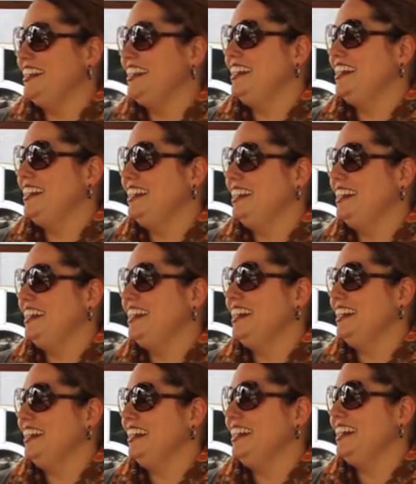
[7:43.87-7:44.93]

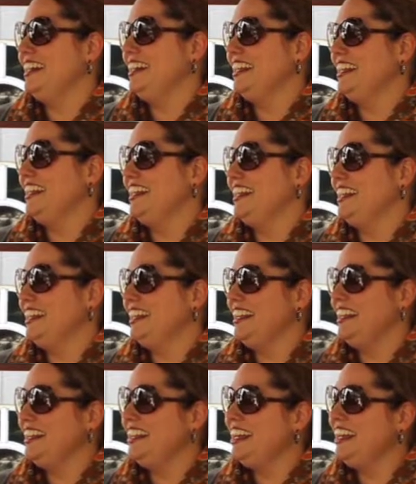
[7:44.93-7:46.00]

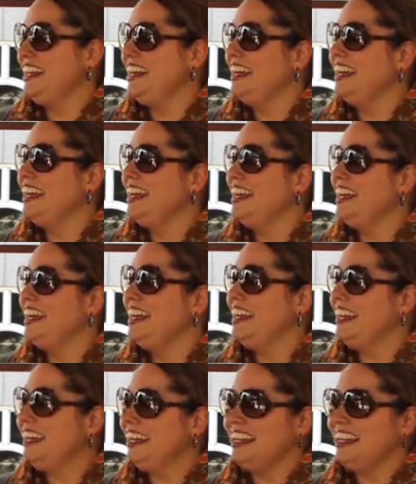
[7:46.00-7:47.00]
The person shown says nothing.